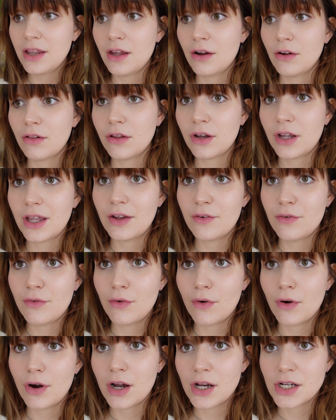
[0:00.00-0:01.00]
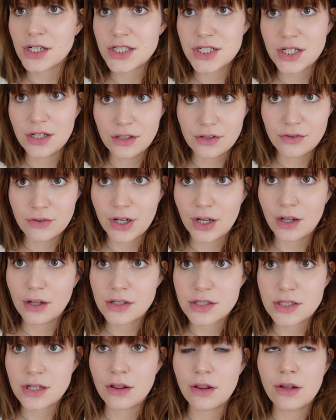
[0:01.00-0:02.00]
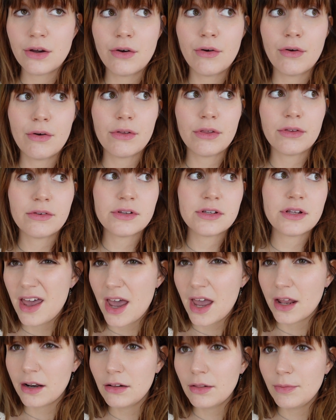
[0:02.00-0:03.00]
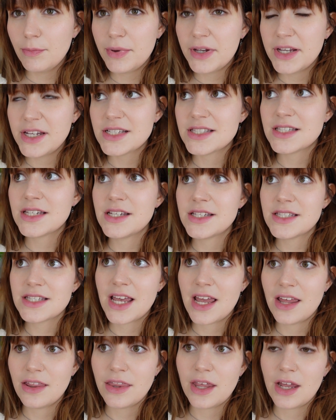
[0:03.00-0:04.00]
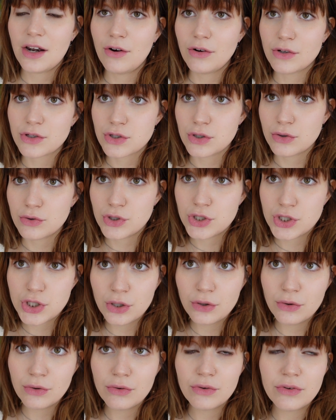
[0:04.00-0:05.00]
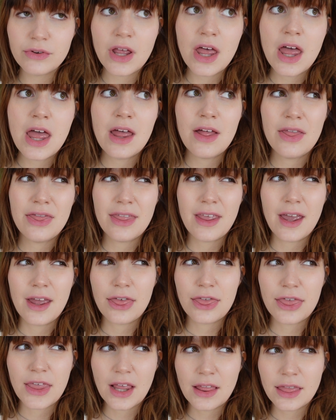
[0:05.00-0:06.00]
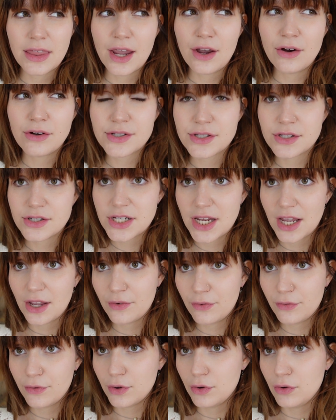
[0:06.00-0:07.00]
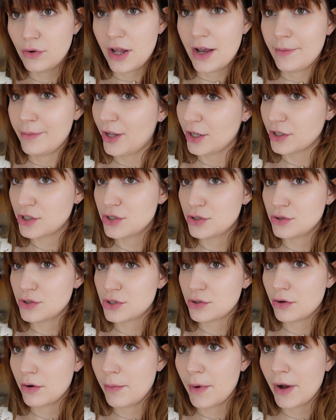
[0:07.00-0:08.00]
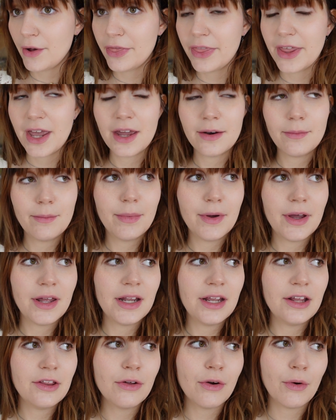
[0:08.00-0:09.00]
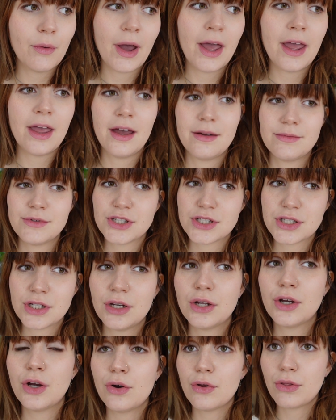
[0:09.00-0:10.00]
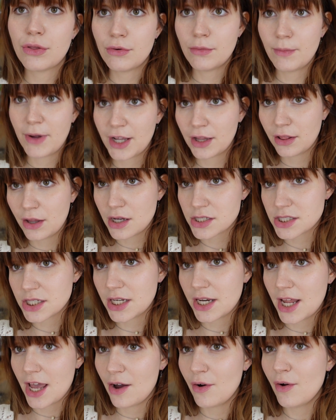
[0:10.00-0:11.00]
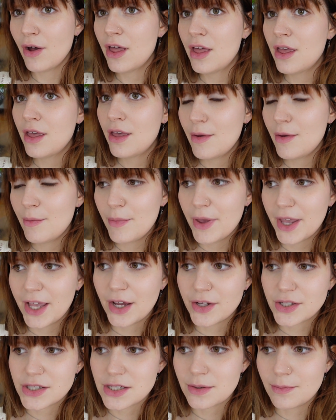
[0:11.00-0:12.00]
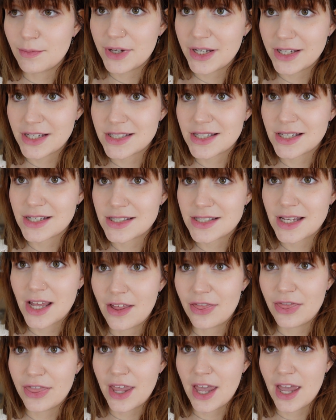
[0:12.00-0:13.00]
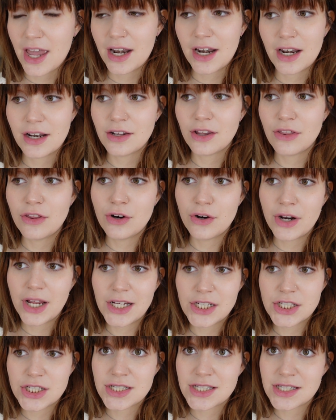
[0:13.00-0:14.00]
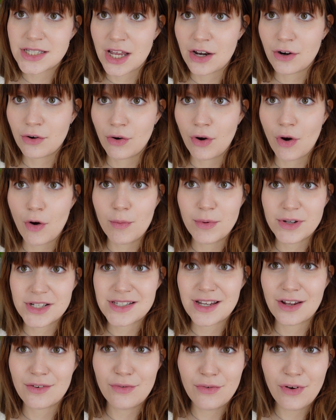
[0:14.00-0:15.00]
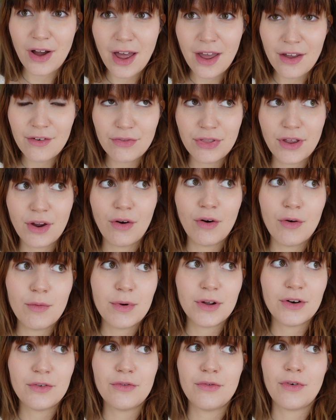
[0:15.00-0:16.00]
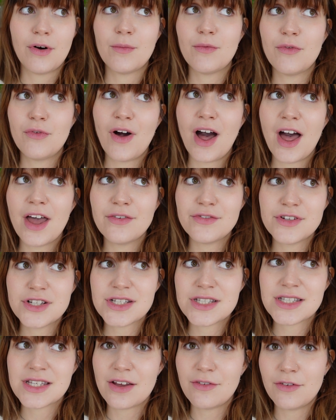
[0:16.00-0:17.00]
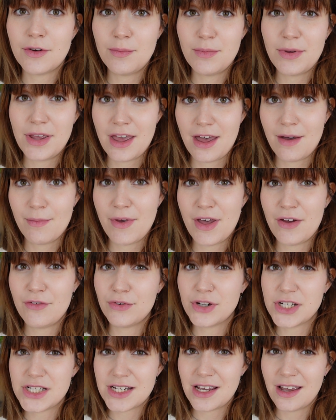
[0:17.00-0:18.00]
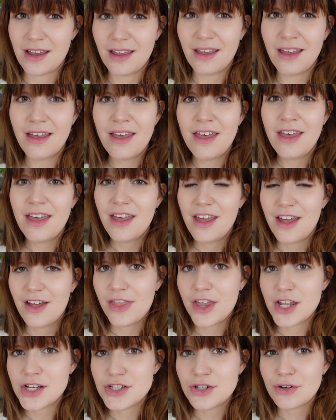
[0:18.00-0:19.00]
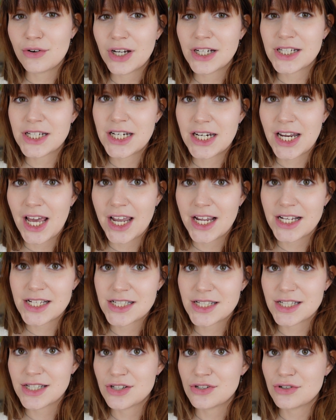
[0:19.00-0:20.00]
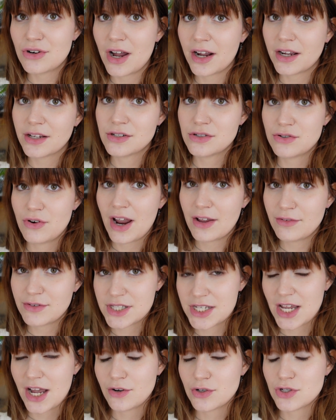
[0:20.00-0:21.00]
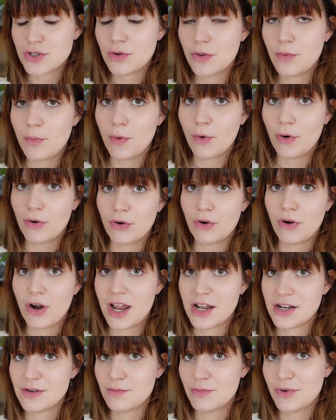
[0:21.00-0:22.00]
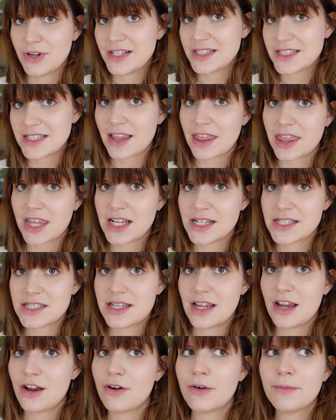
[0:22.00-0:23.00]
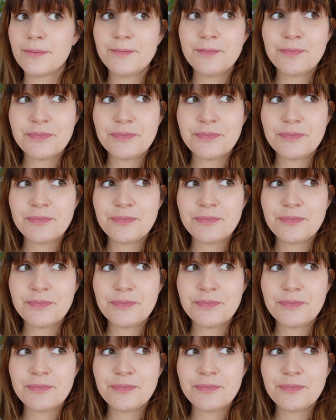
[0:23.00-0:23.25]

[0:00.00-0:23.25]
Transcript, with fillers: They're looking for children's clothes, adult pieces, and then also shoes. I think they also take food. I'm not too sure about that. But either way, I'm just gonna go through my closet now, pick out some pieces, and then the donation center opens at 5. They're open from 5 to 7 p.m. every day. And then during the night, the truck drives down to the border and brings the things there.